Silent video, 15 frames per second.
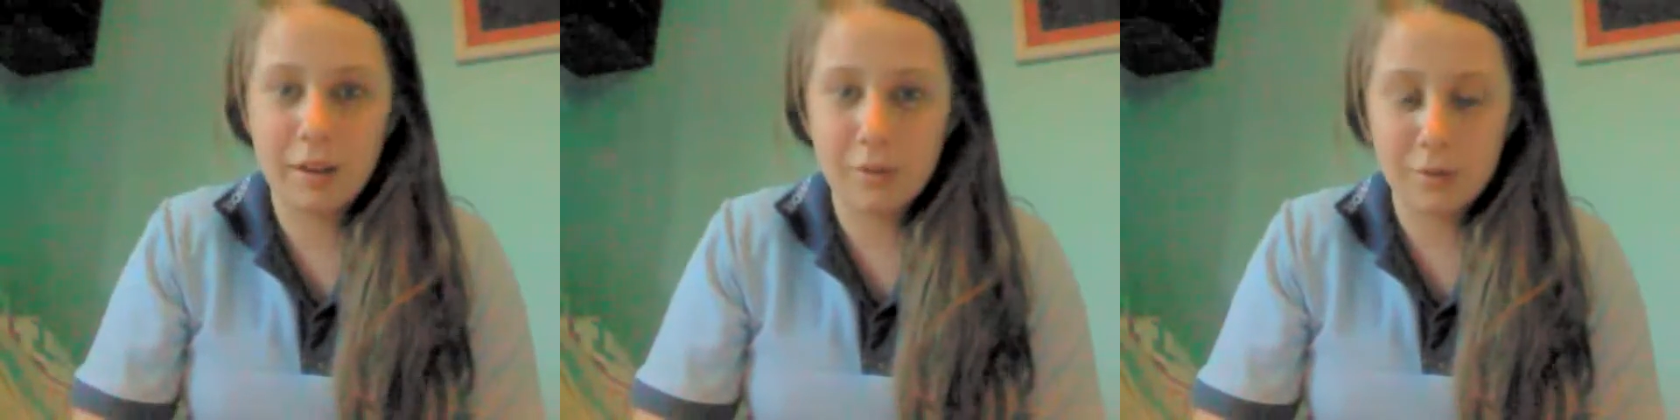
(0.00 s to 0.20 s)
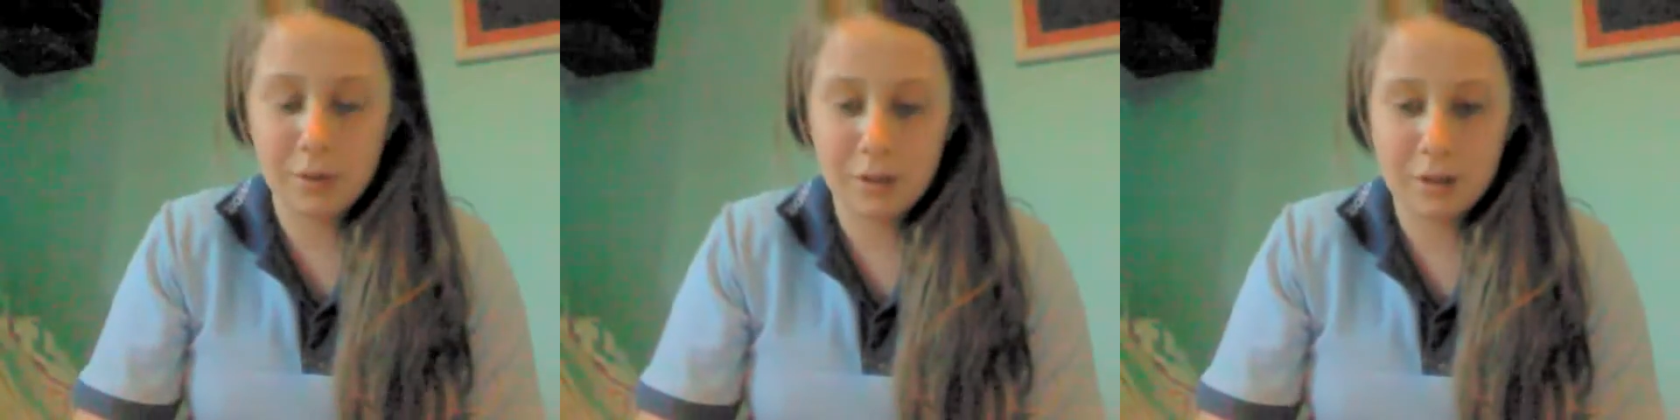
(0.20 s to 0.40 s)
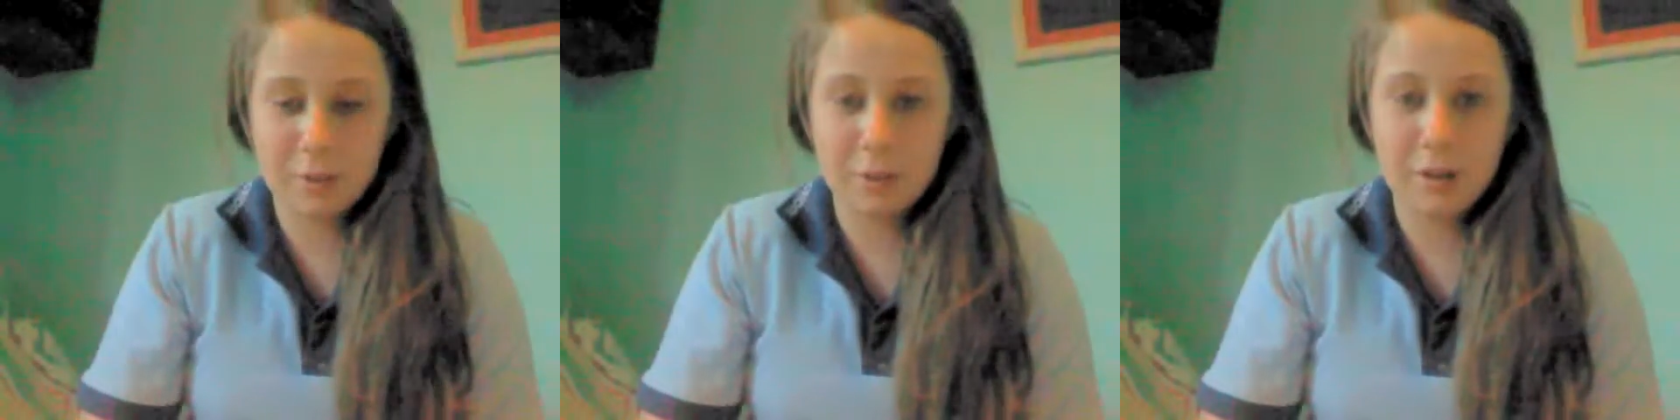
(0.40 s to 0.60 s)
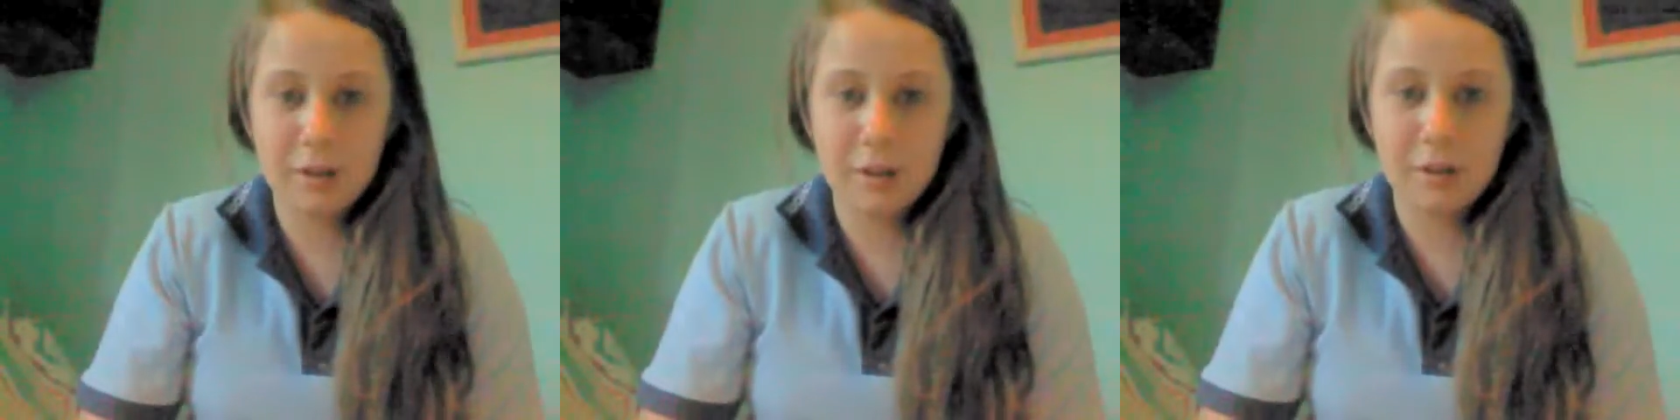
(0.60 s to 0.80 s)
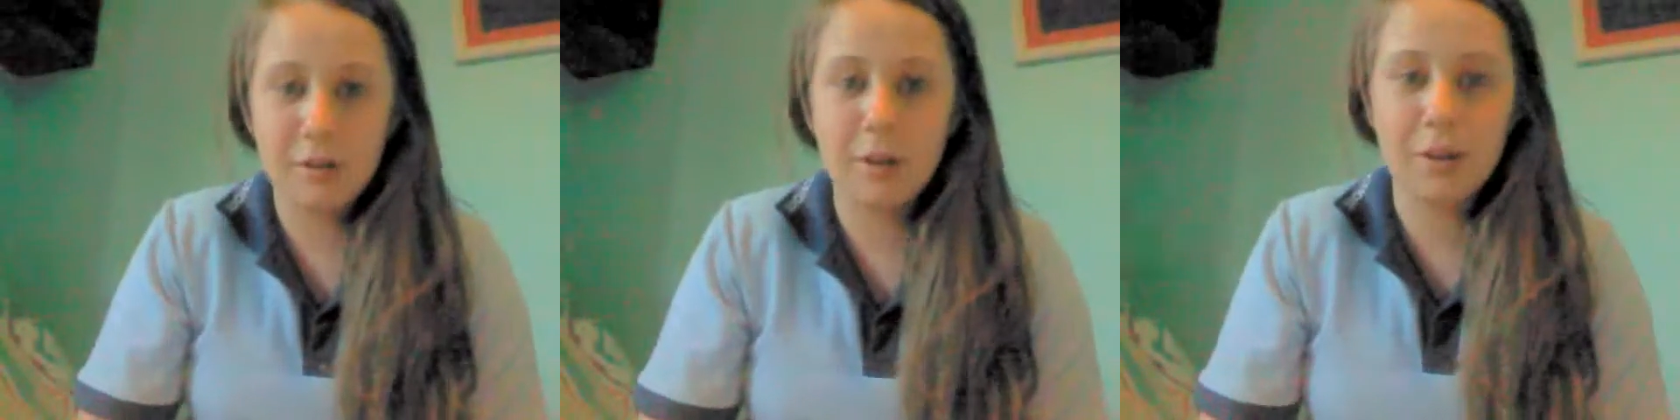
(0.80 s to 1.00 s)
I want it to
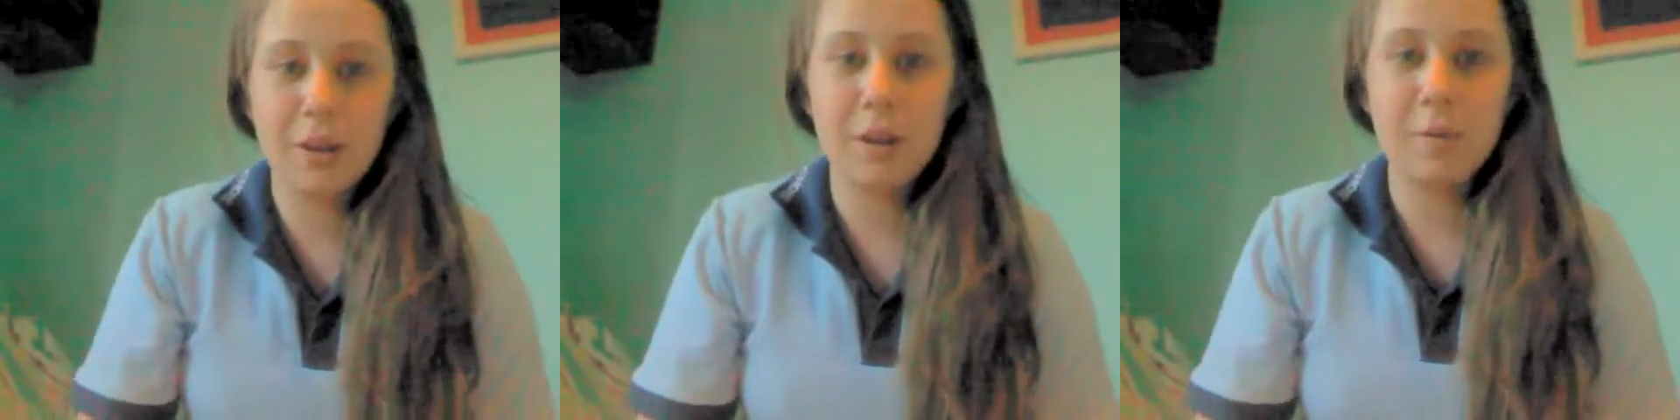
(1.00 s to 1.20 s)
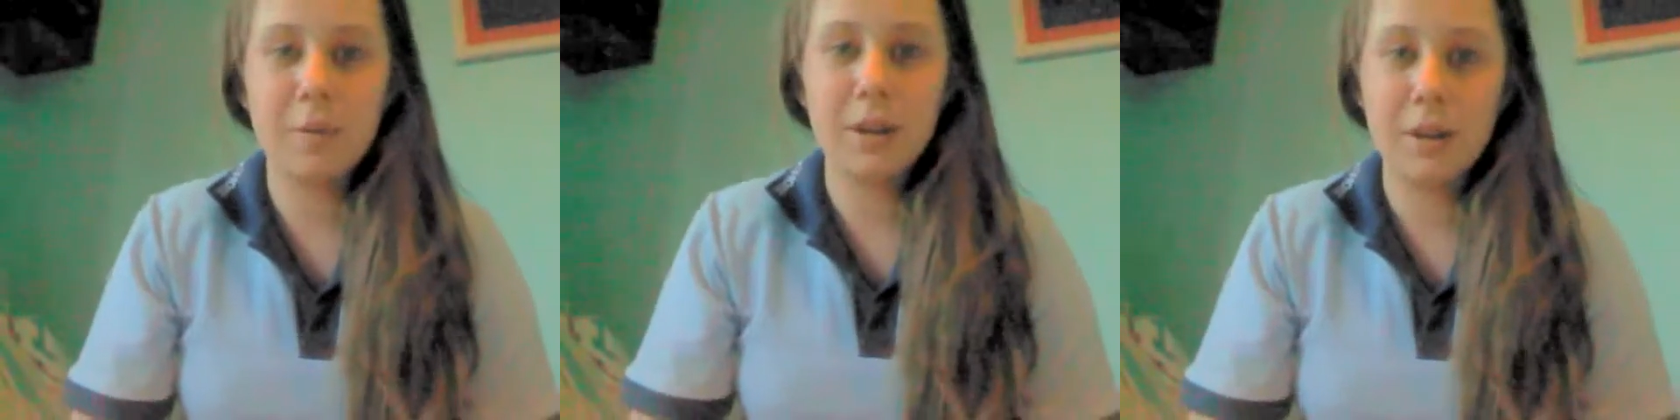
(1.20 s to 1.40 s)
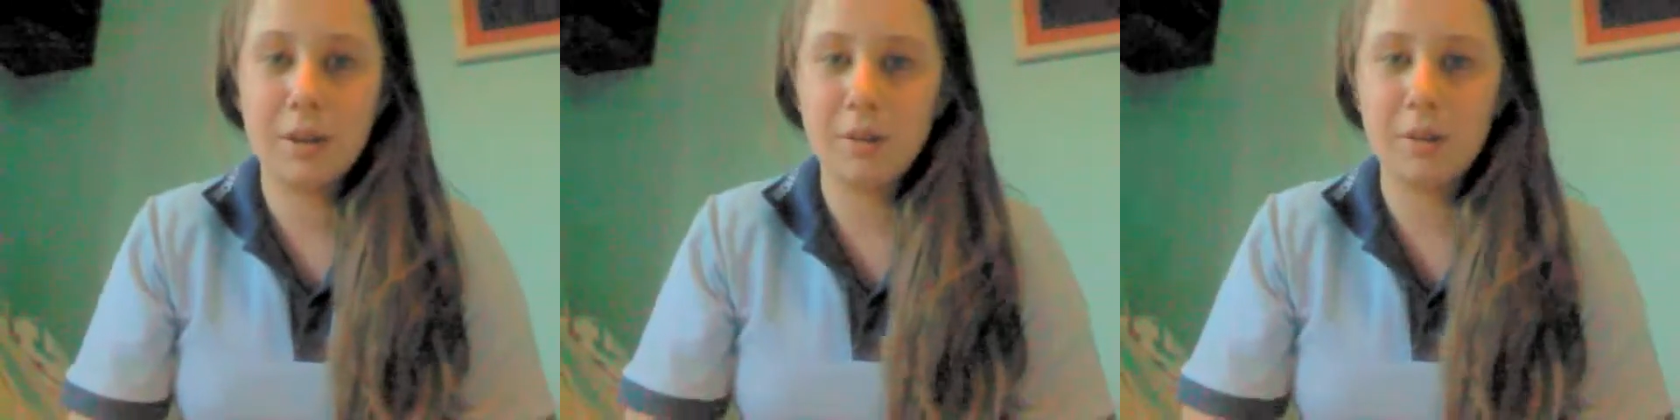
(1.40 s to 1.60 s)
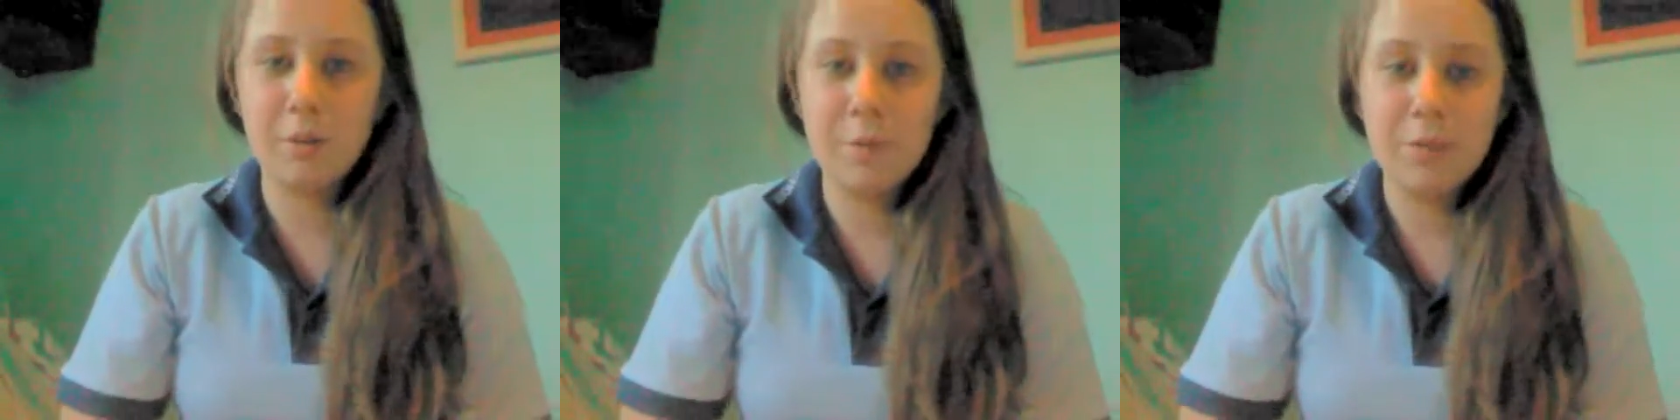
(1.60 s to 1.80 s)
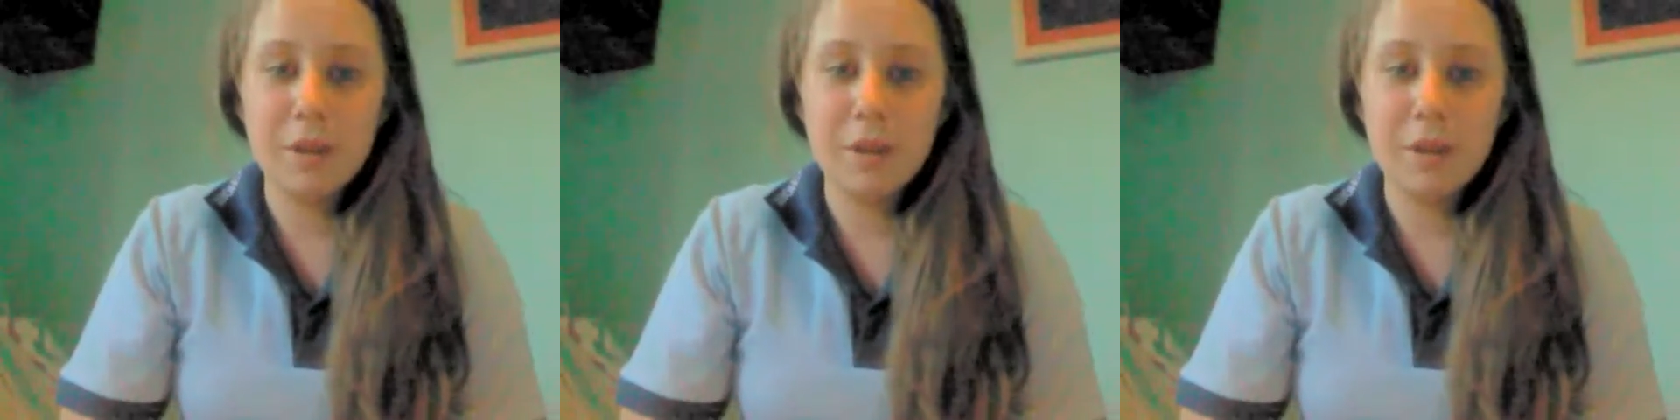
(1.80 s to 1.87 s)
be, I want there to be a cure